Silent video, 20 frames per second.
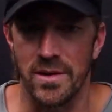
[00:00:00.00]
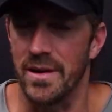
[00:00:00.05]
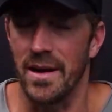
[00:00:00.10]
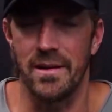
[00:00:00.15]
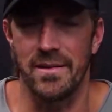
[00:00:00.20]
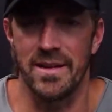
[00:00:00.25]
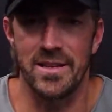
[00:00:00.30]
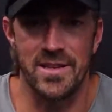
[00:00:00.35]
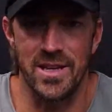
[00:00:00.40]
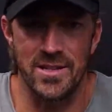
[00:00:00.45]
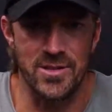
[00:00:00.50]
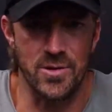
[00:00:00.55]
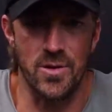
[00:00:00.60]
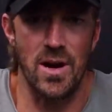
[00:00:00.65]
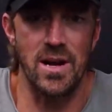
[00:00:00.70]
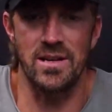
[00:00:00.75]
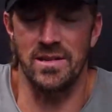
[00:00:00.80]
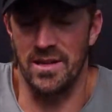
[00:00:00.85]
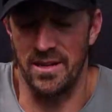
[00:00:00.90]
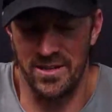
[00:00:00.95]
It's
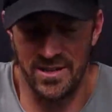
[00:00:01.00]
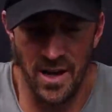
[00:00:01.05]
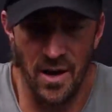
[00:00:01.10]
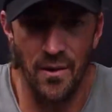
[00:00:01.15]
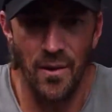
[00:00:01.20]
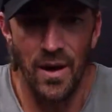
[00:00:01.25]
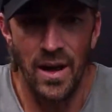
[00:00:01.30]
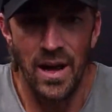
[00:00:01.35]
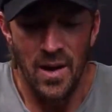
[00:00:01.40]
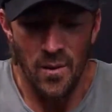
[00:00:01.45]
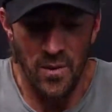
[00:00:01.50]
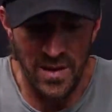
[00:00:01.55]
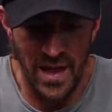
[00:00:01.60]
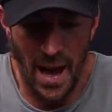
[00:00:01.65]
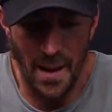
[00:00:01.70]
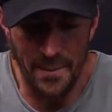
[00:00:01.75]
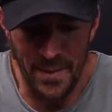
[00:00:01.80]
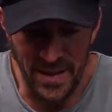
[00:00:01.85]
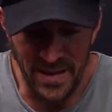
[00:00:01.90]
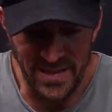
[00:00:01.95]
crazy. So with
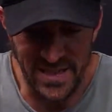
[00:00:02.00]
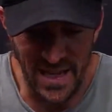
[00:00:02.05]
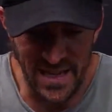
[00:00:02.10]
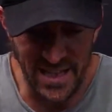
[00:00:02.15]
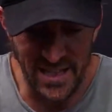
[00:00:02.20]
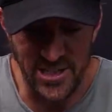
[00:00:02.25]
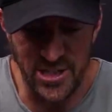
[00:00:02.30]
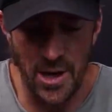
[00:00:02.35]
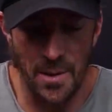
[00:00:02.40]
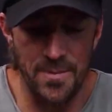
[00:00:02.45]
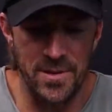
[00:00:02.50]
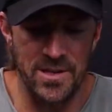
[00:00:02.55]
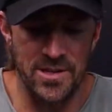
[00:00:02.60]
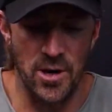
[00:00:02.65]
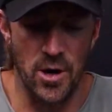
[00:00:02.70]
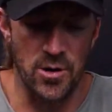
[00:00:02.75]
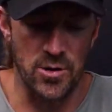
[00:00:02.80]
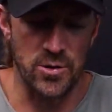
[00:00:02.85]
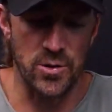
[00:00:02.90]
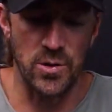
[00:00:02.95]
that being said, let's jump in this
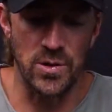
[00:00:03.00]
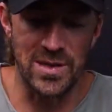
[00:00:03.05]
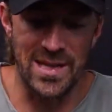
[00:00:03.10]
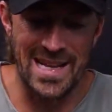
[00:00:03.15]
article.